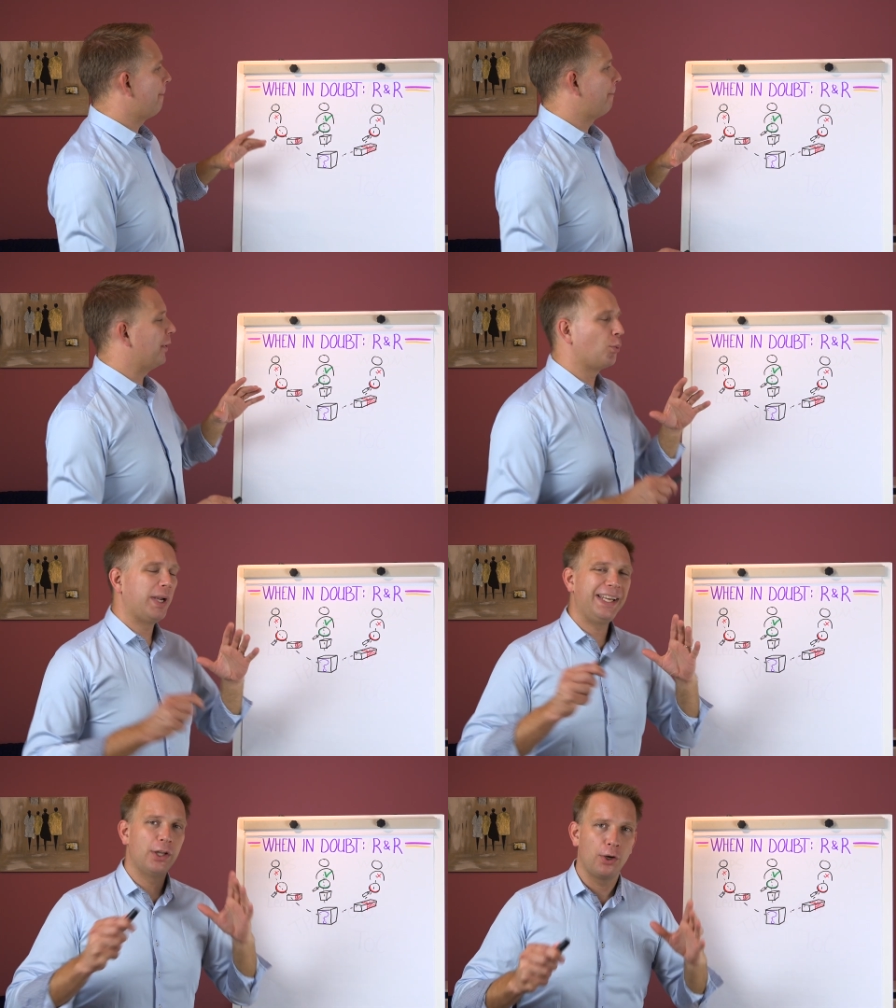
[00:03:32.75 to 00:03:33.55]
But
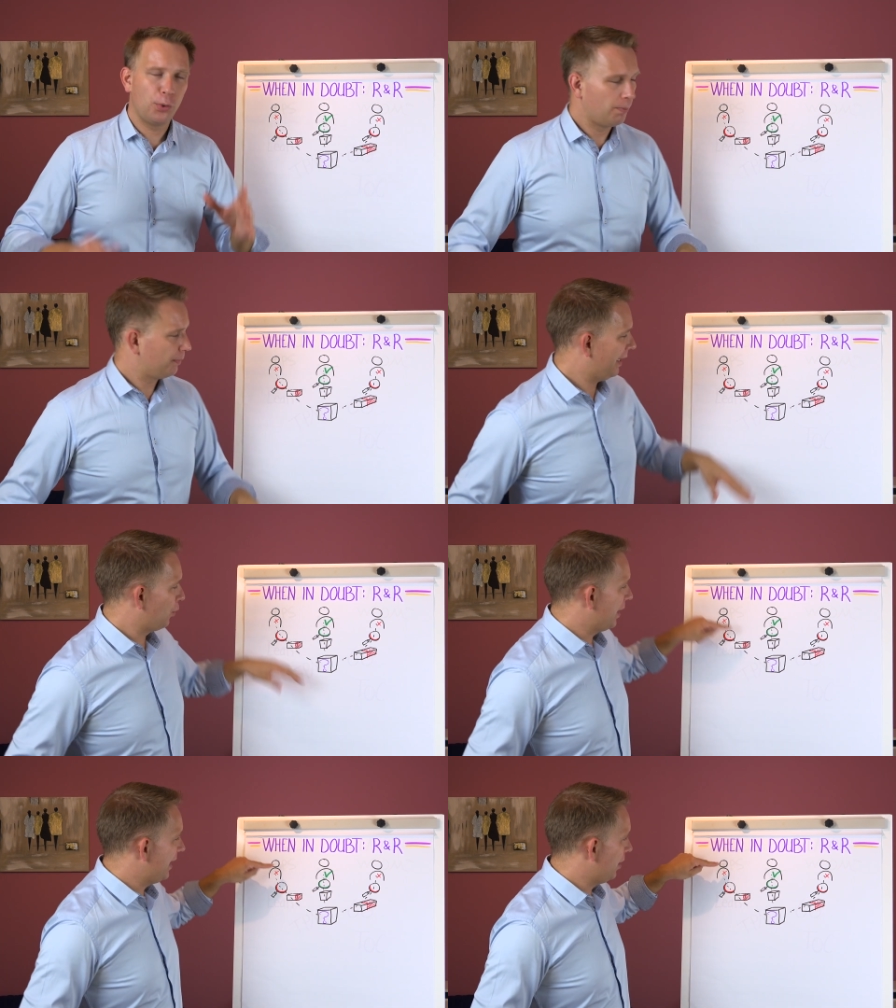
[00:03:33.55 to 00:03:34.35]
we know that
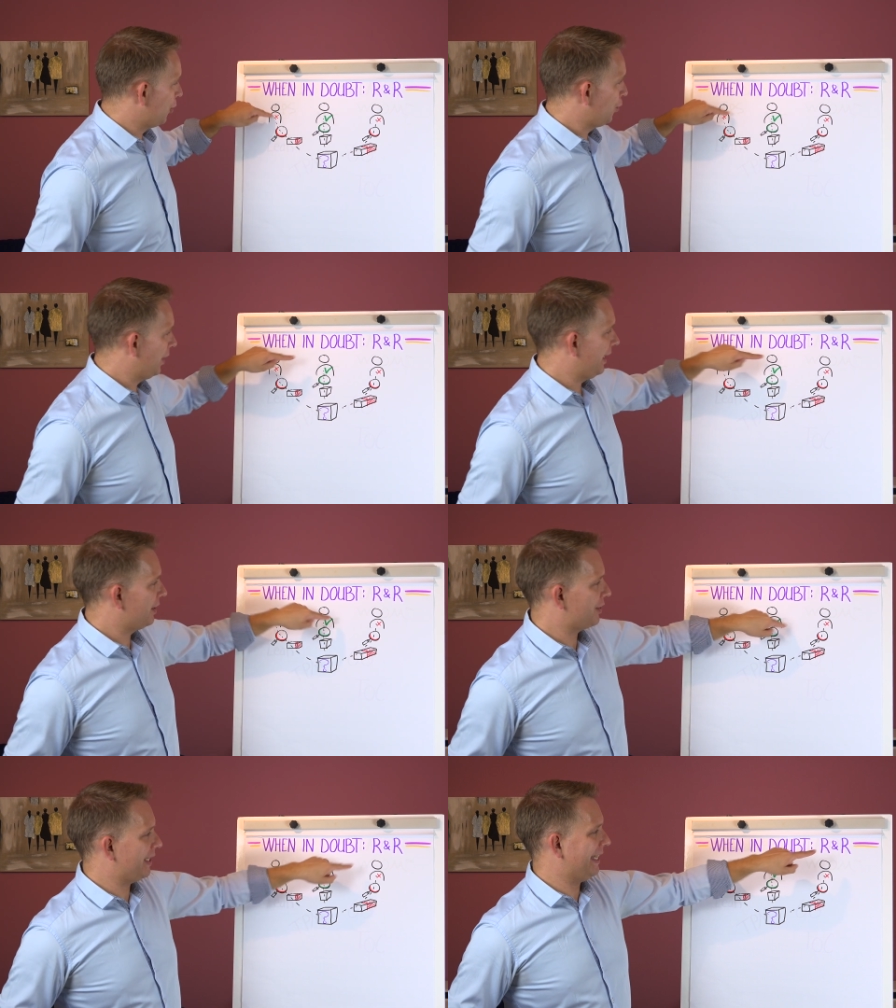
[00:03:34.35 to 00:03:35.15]
we only
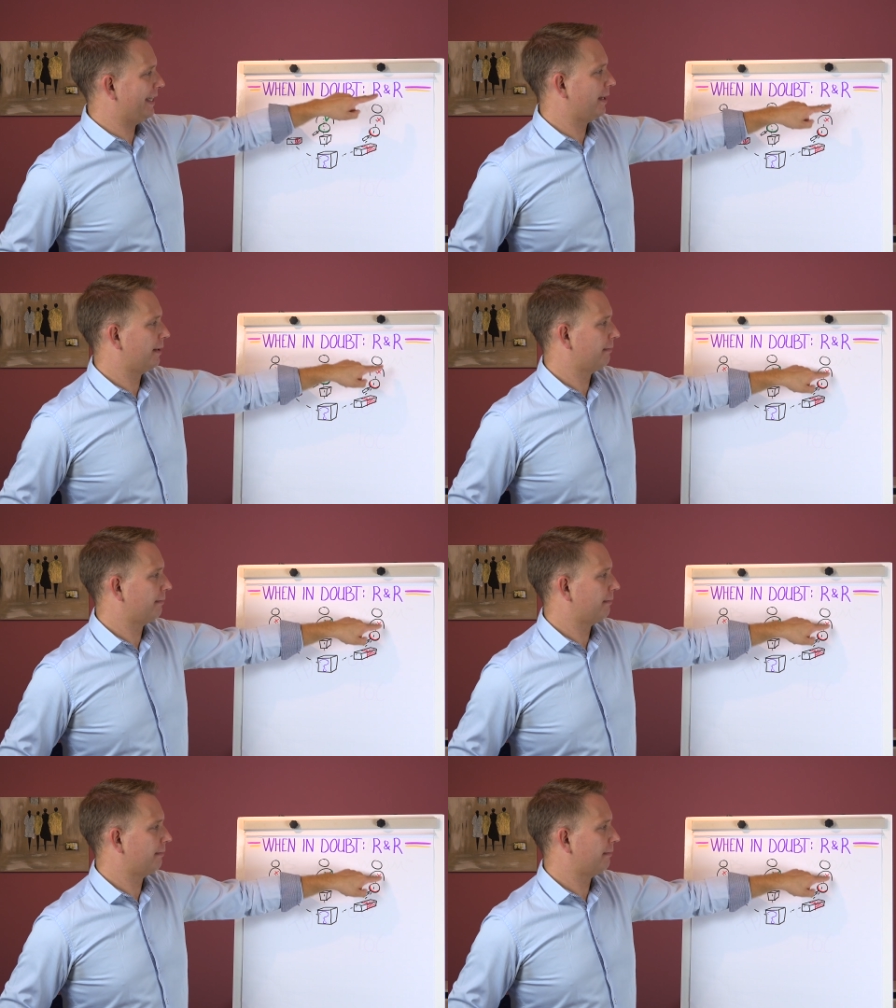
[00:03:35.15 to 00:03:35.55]
see